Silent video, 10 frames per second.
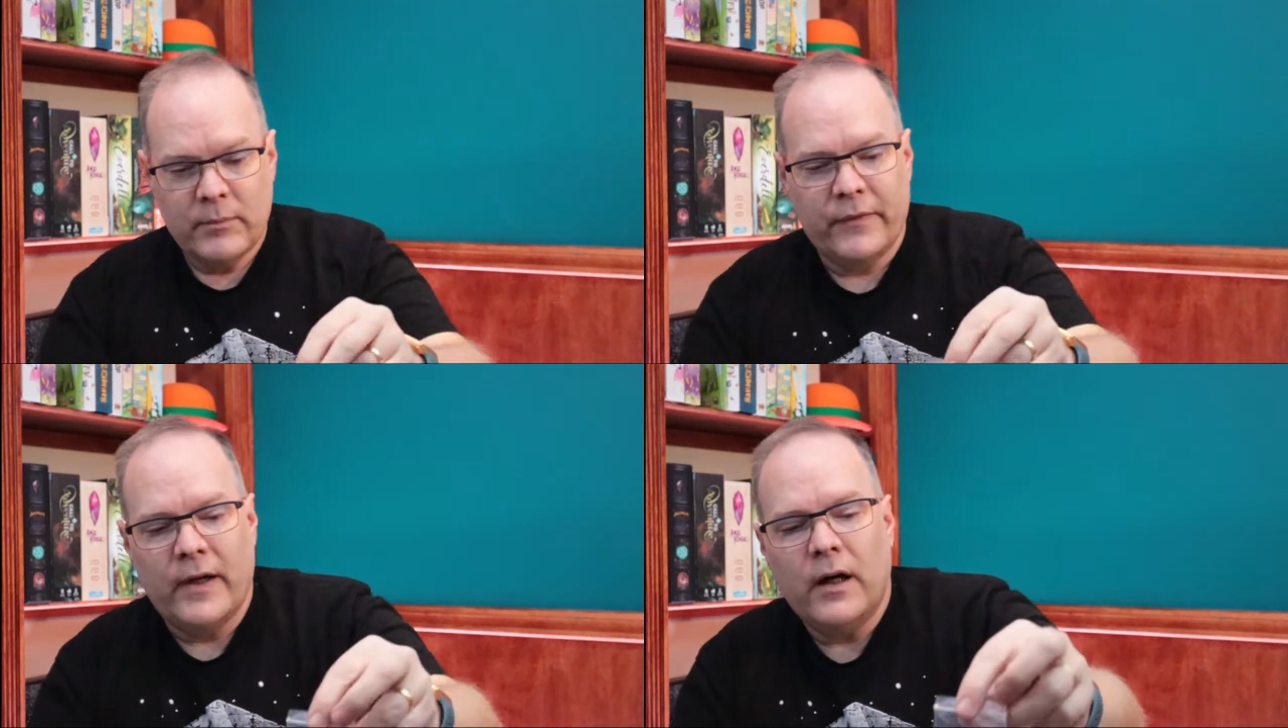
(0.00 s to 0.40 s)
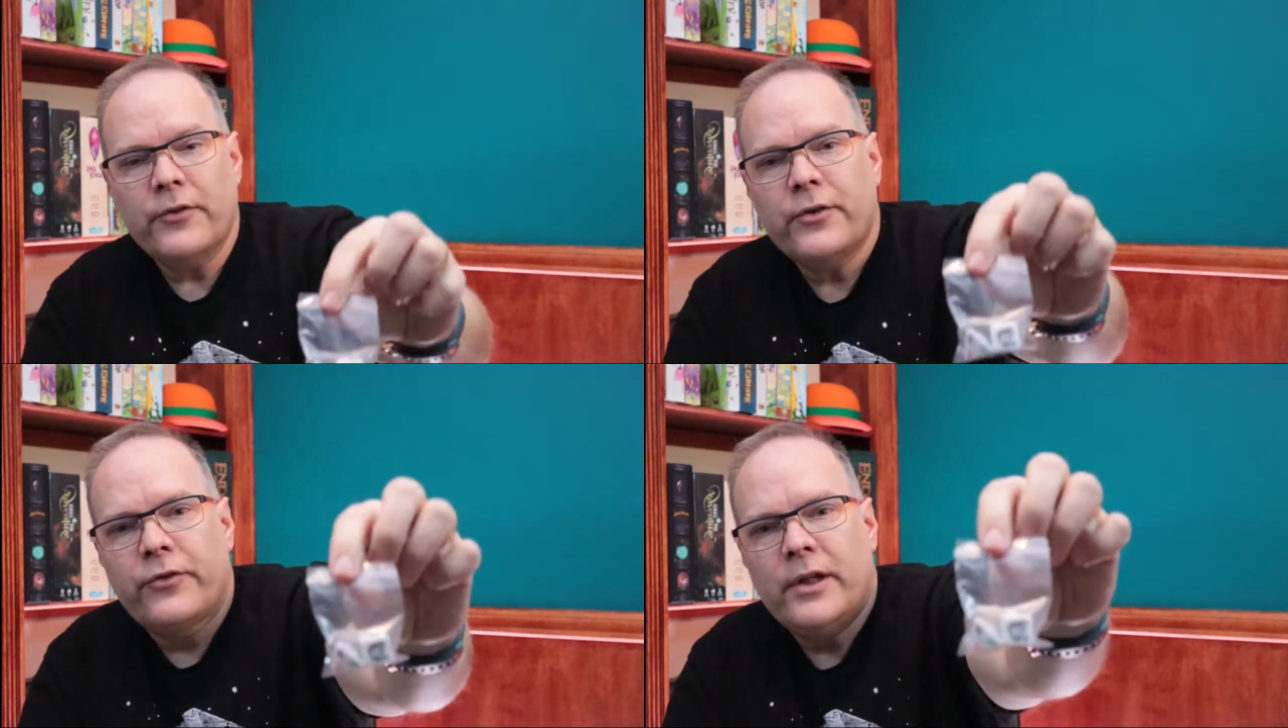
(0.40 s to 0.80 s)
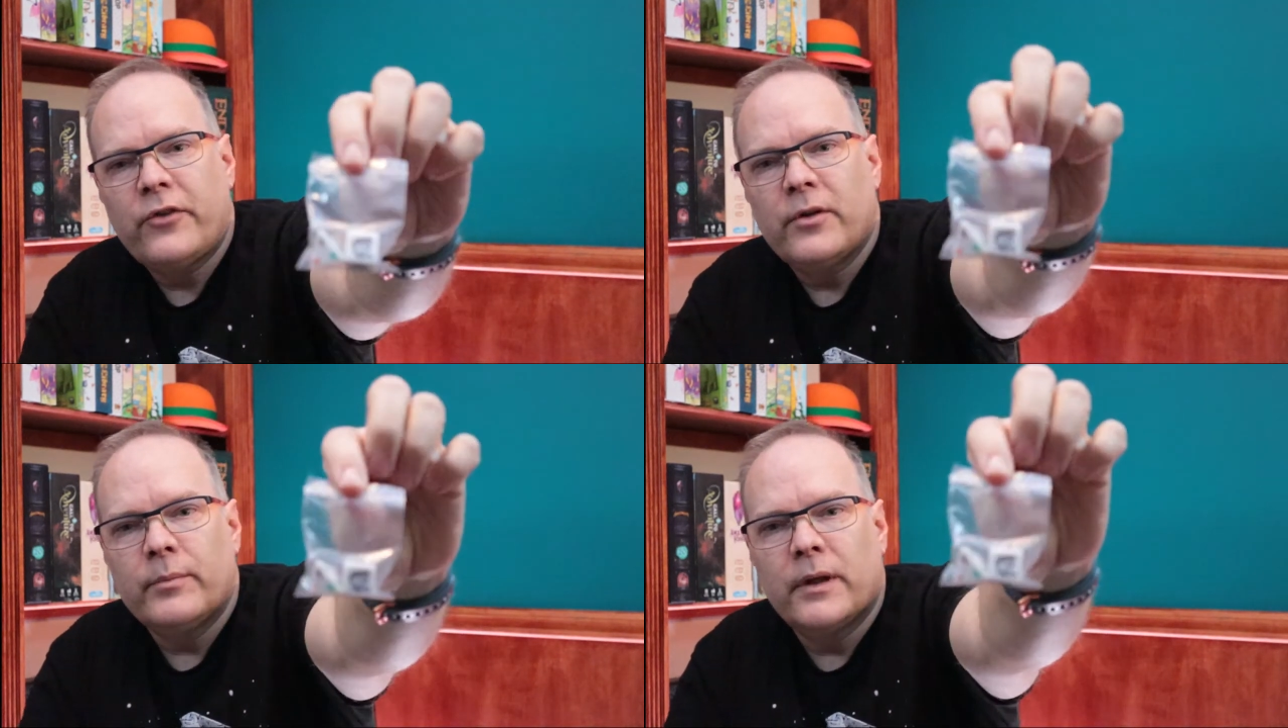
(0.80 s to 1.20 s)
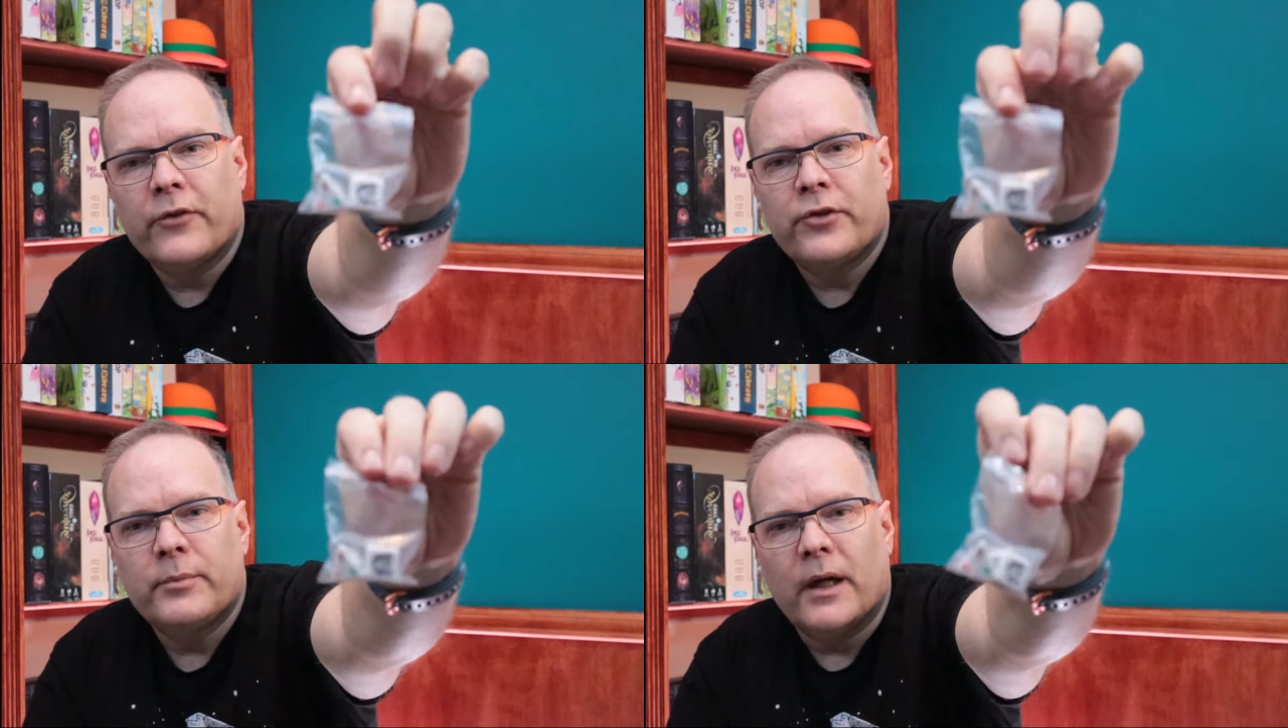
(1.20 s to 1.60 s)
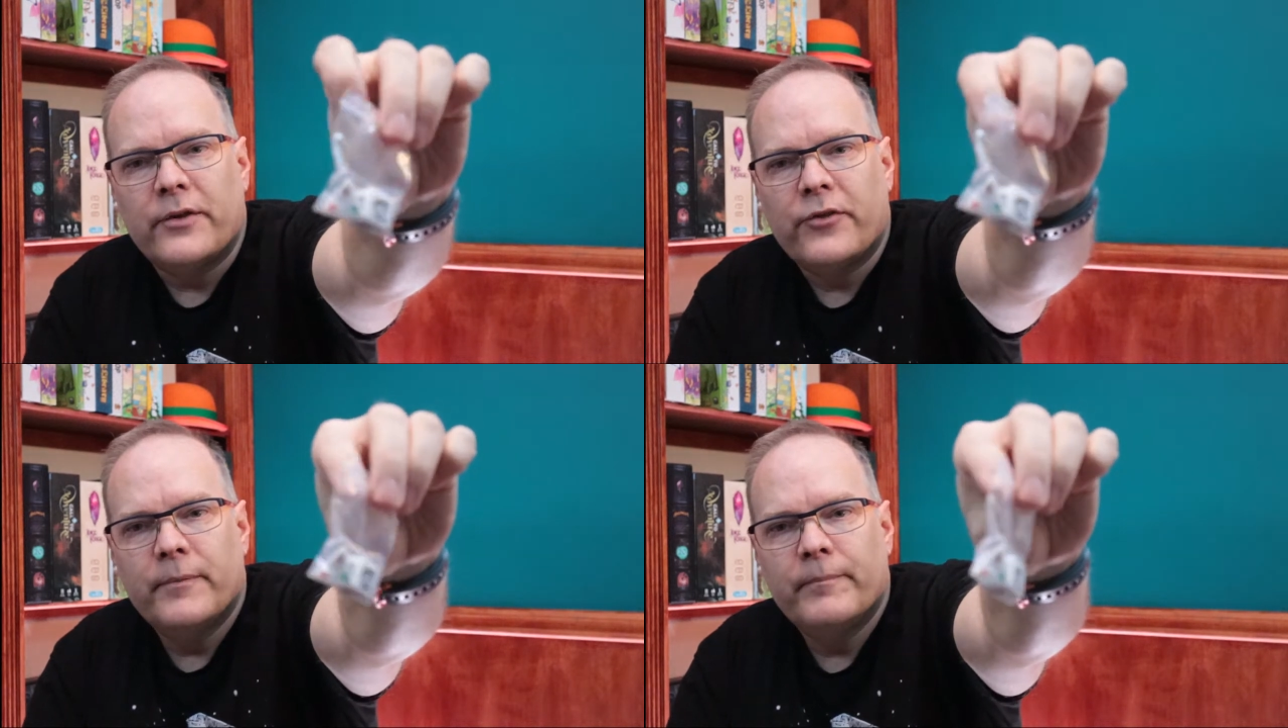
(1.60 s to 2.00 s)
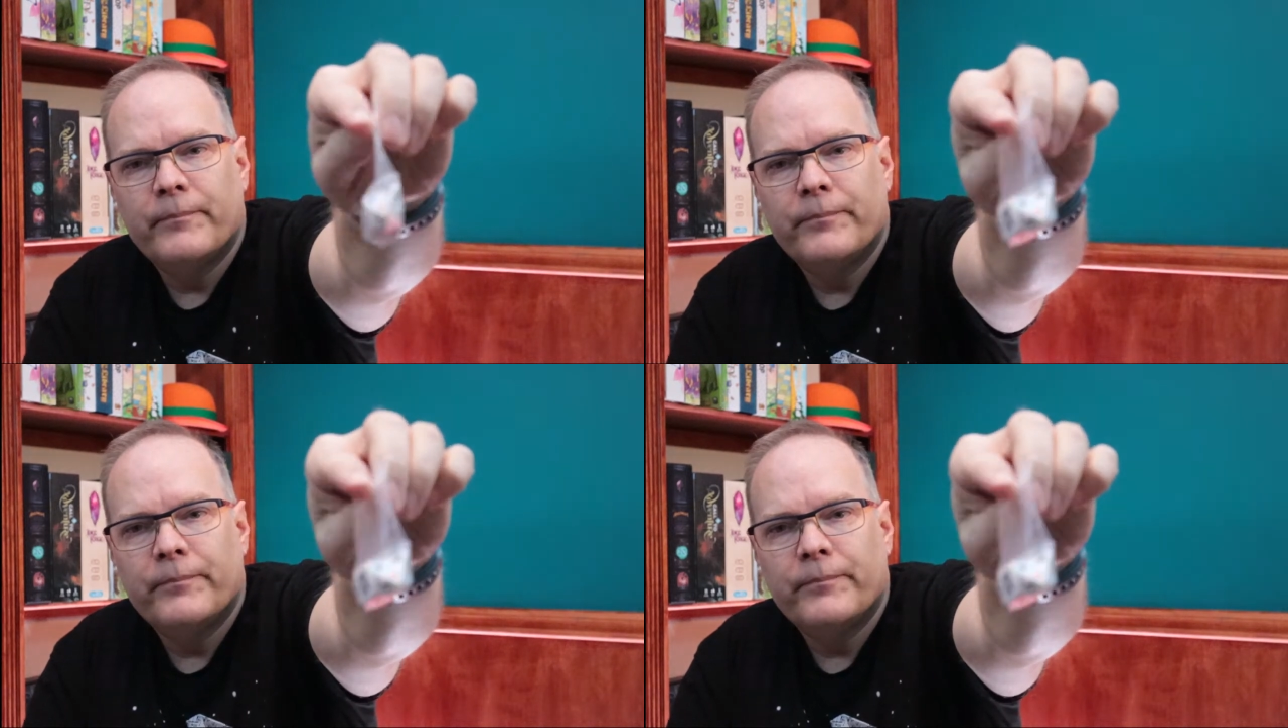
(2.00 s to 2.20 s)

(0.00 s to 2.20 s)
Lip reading: But they also sent some custom dice.